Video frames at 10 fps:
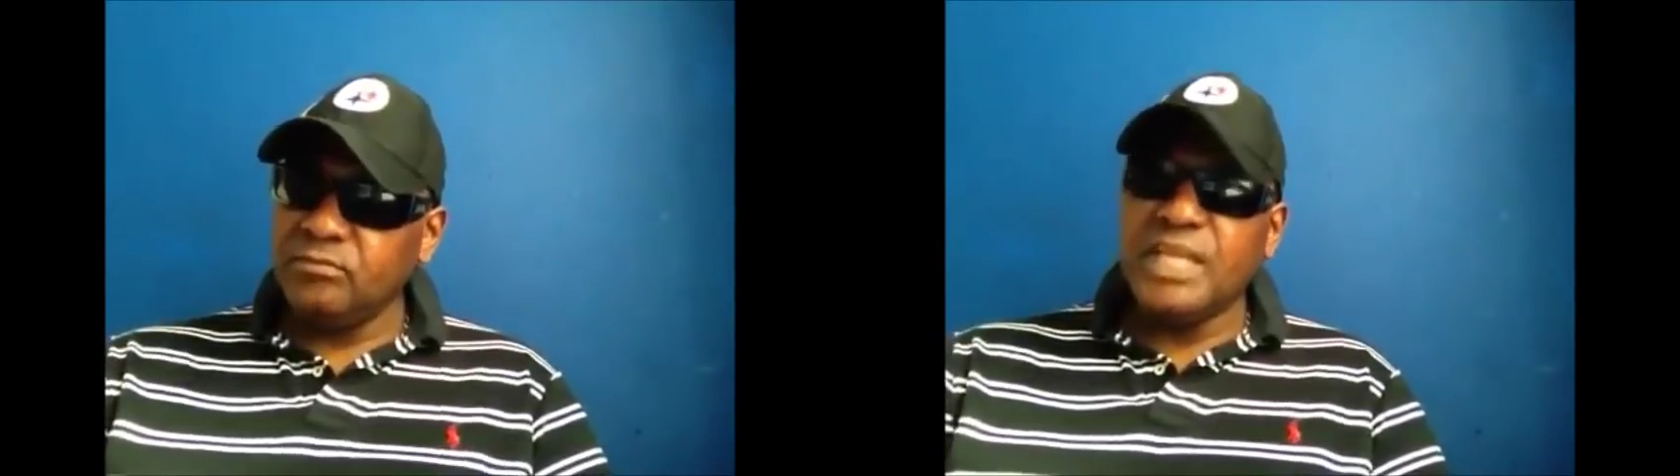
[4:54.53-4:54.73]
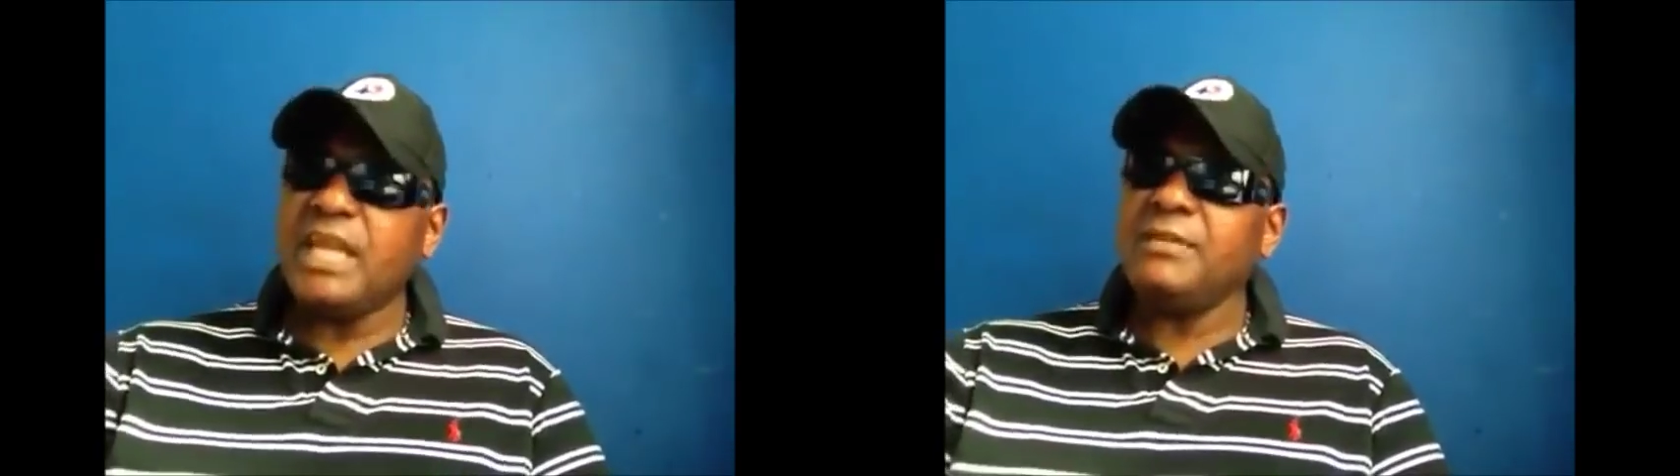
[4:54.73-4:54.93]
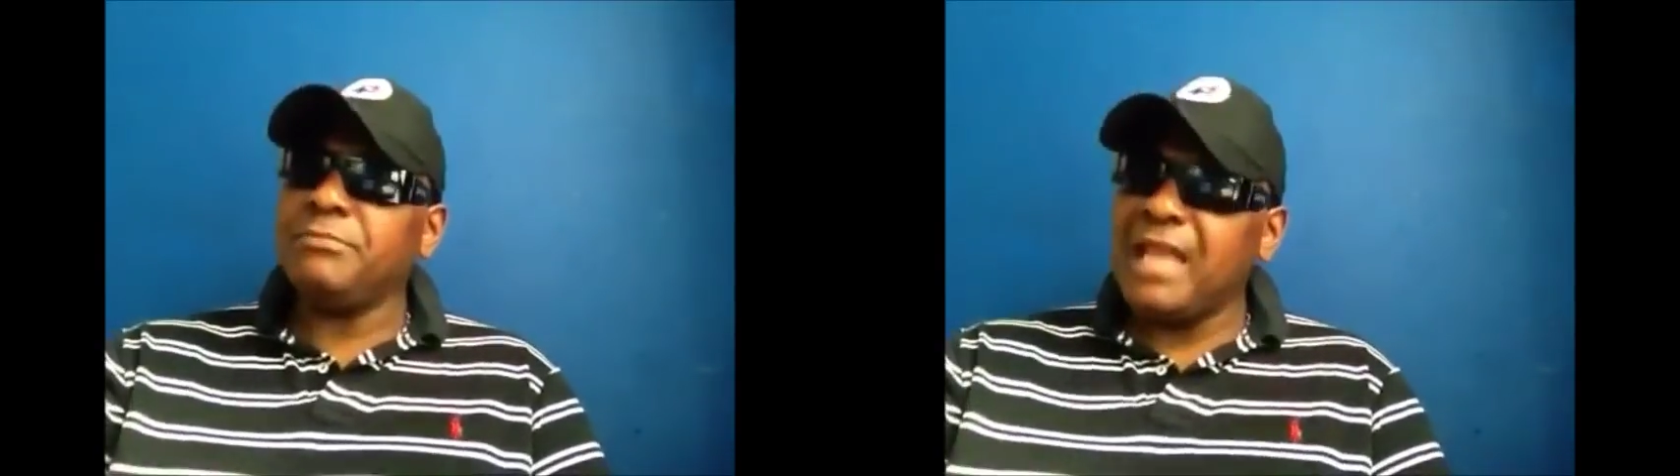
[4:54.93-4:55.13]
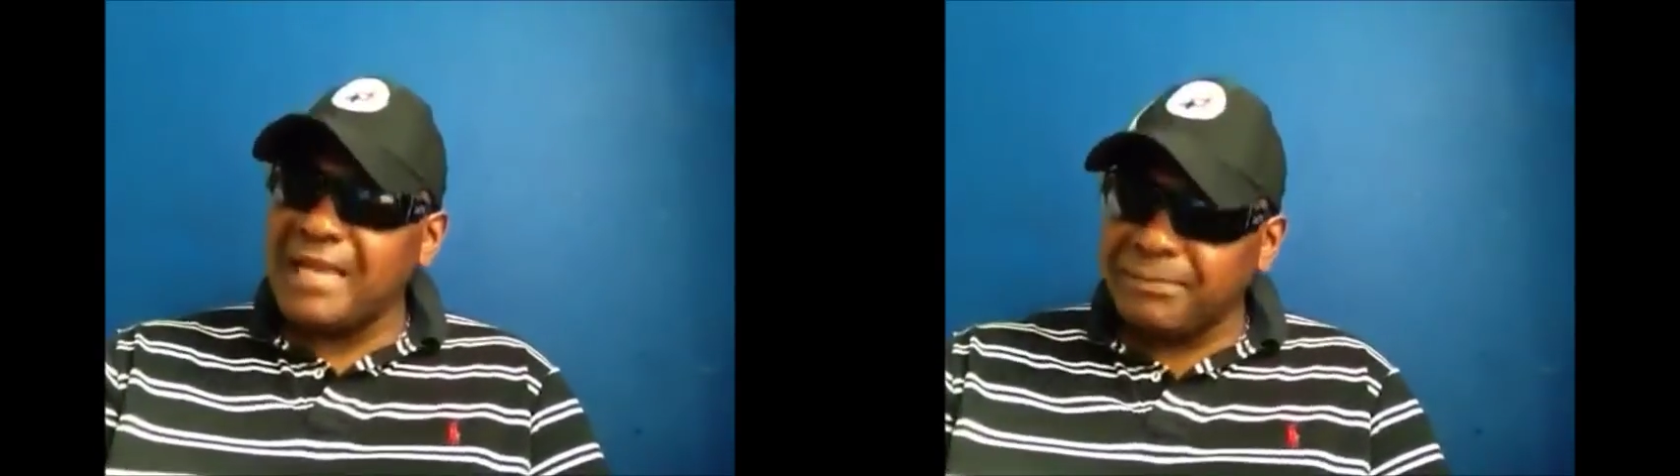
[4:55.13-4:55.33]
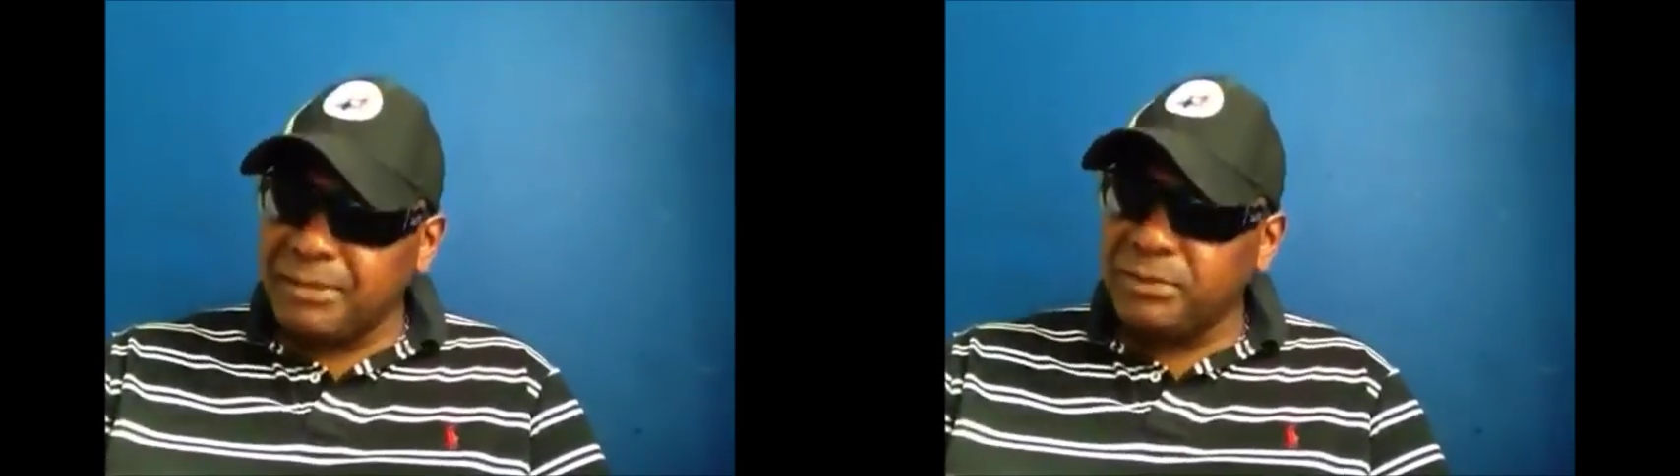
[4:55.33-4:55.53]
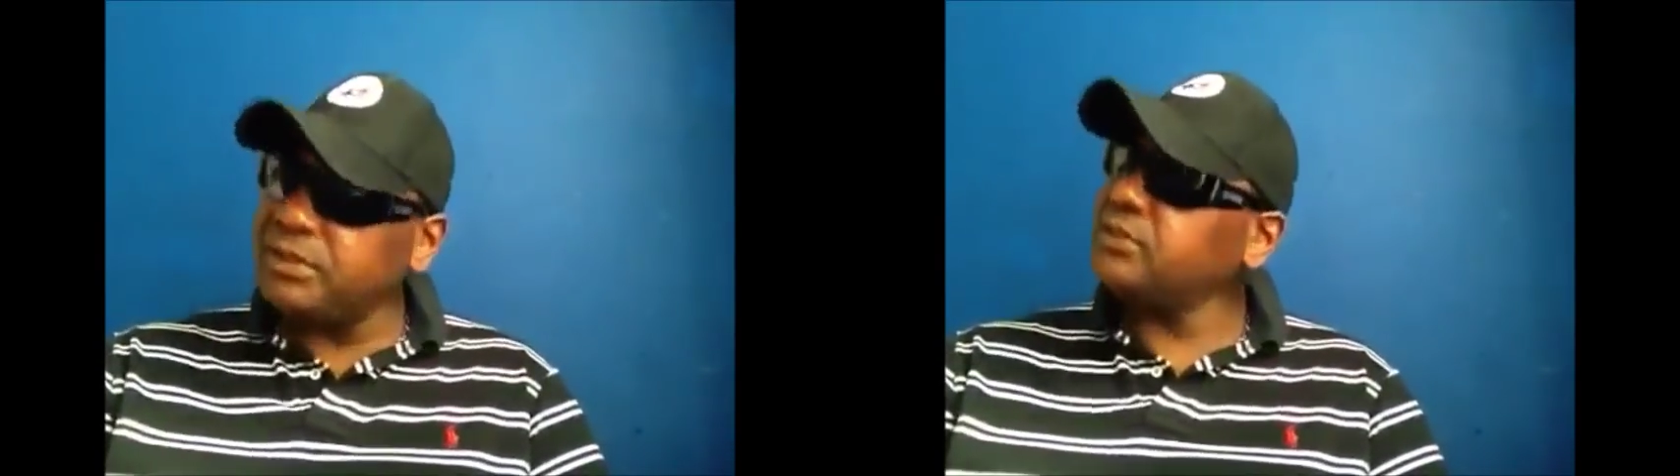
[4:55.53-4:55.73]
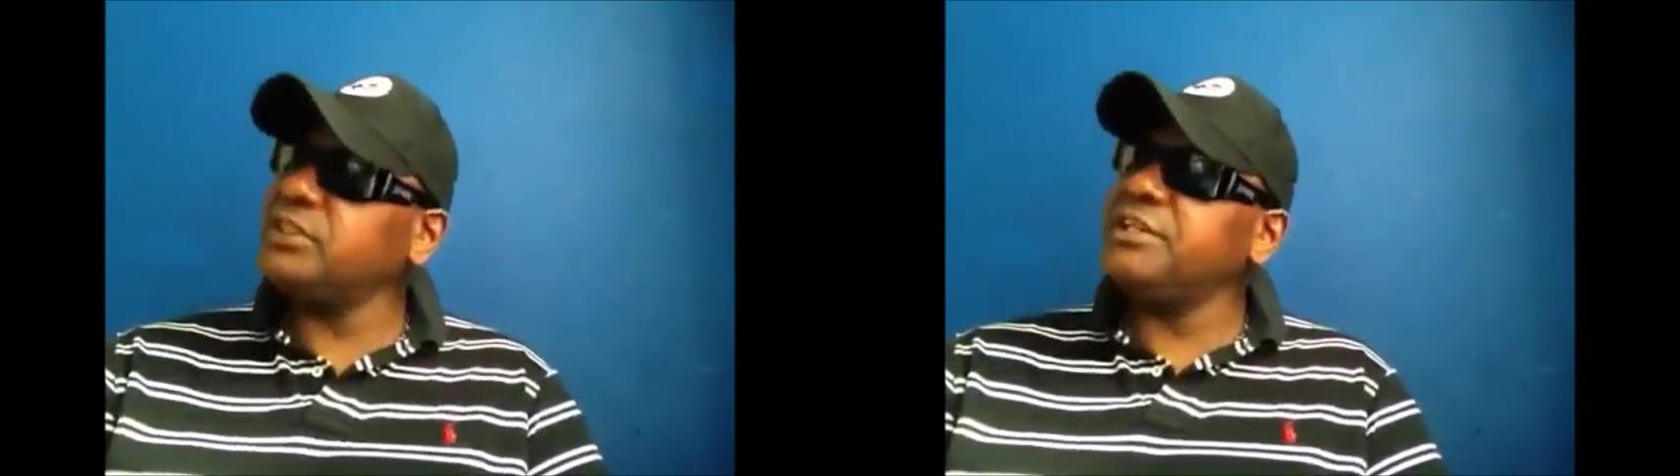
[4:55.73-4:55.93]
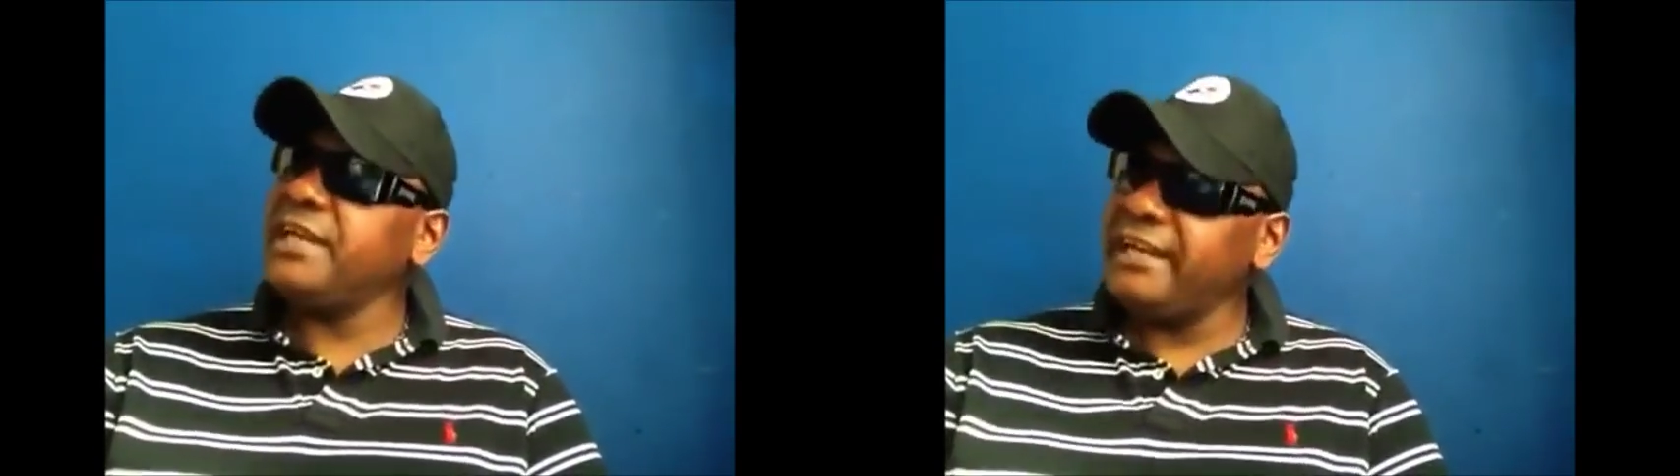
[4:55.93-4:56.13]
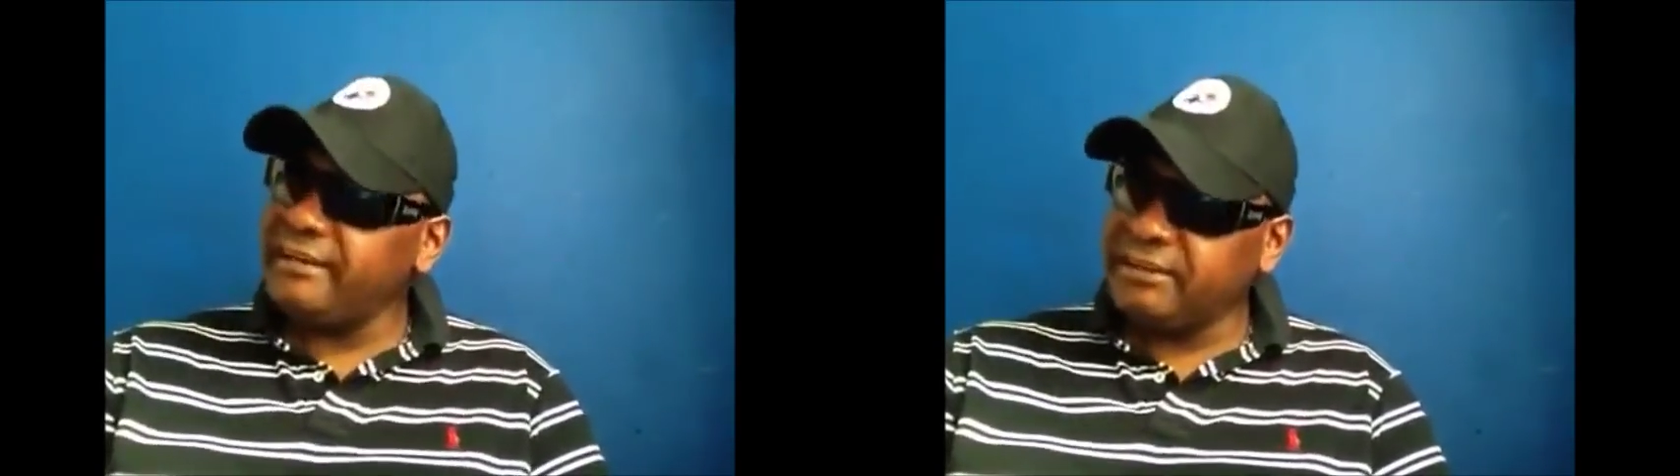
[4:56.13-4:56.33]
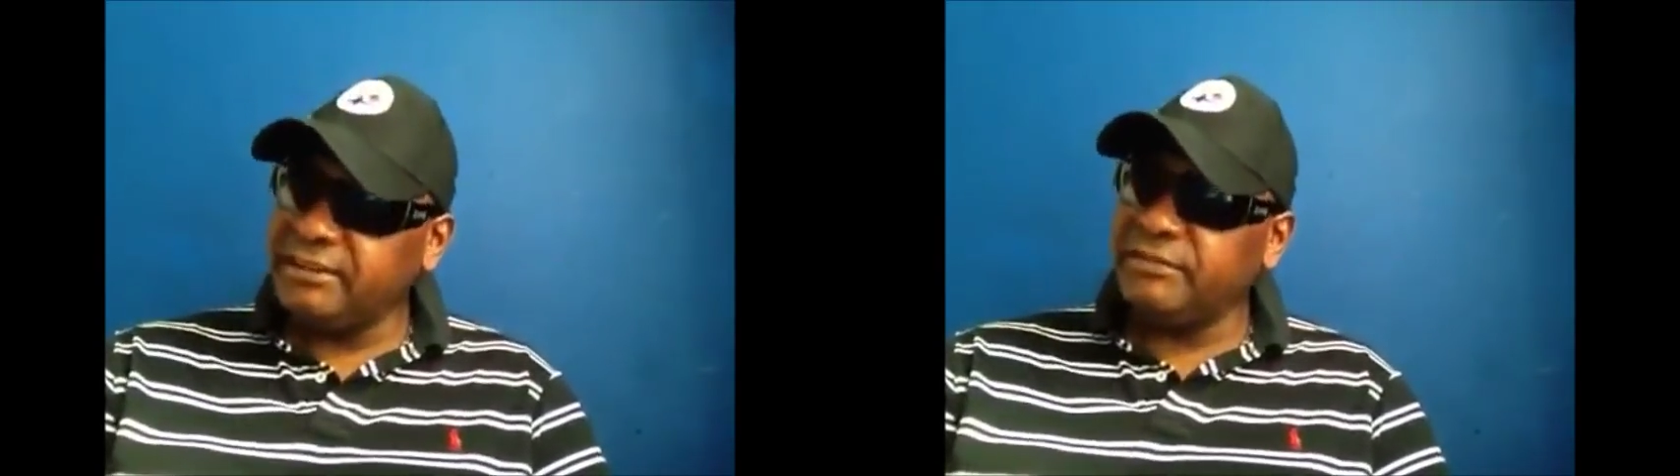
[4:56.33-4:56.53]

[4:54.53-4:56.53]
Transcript: They hate black people. This is their narrative.